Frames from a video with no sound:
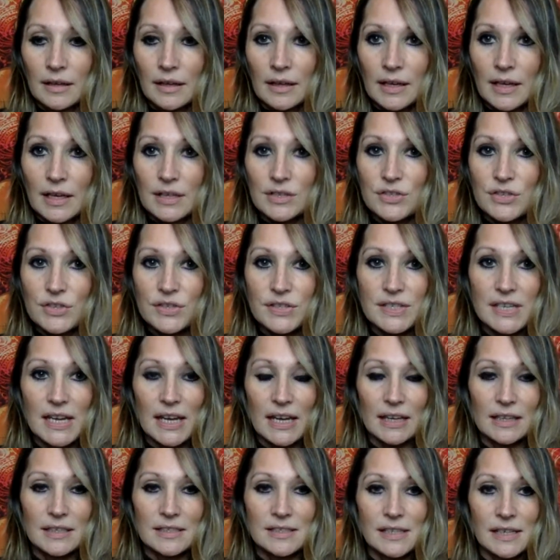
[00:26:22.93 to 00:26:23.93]
And just
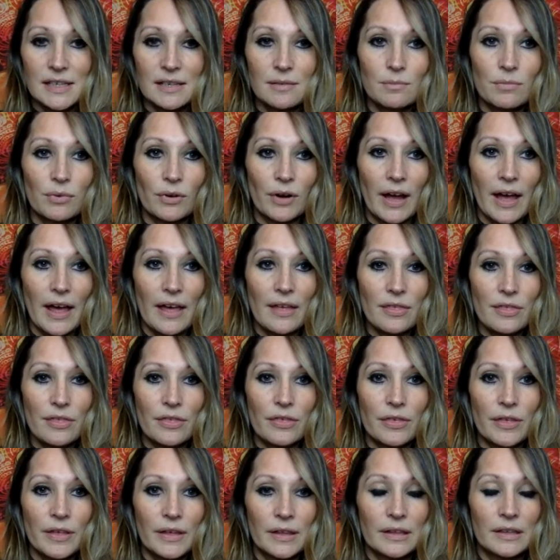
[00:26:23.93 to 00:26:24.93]
take a deep
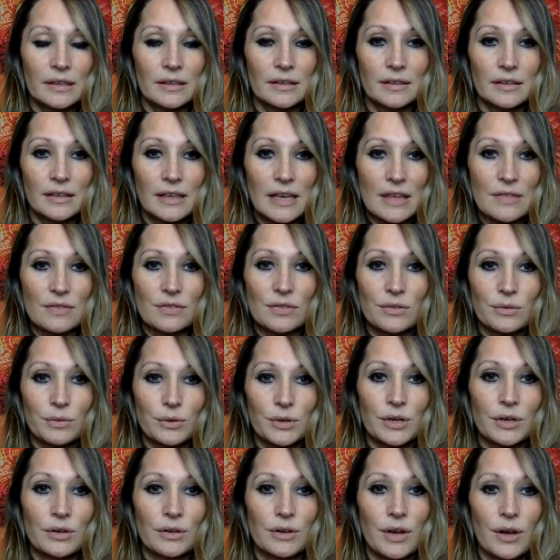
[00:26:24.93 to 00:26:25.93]
breath in through
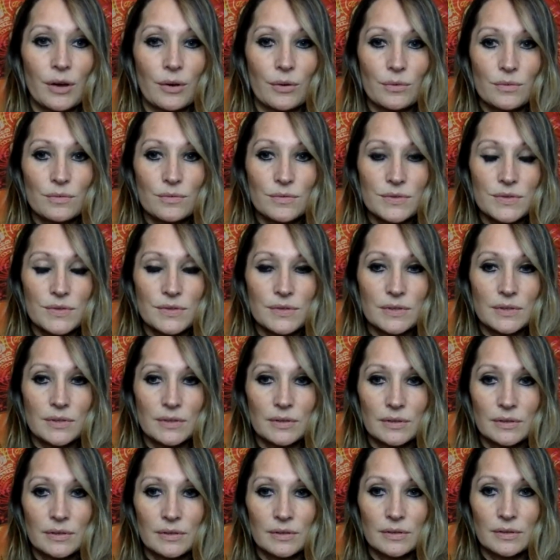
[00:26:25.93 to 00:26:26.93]
your nose
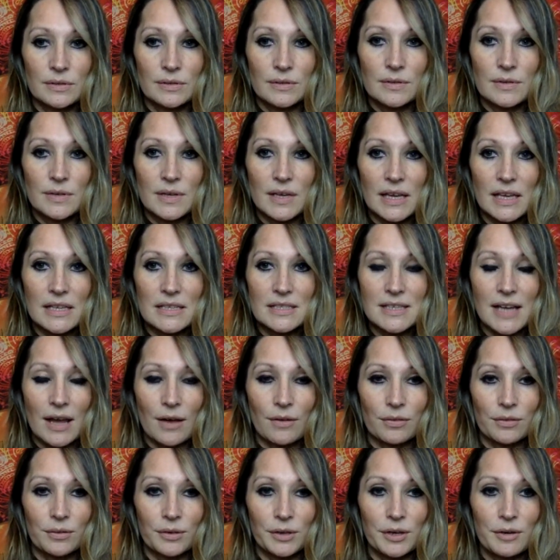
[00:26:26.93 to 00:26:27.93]
and
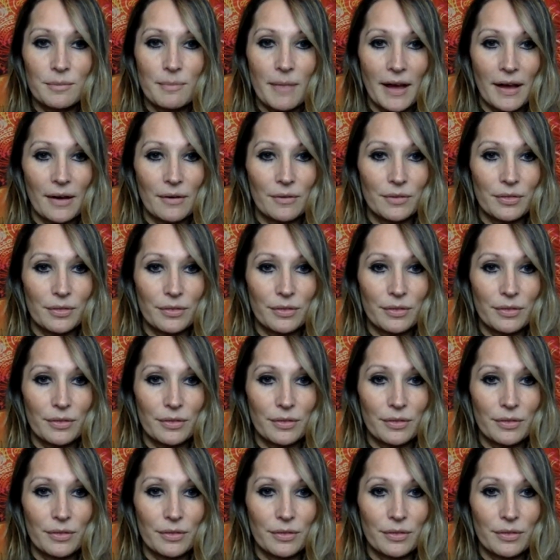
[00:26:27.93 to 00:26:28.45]
out through your mouth.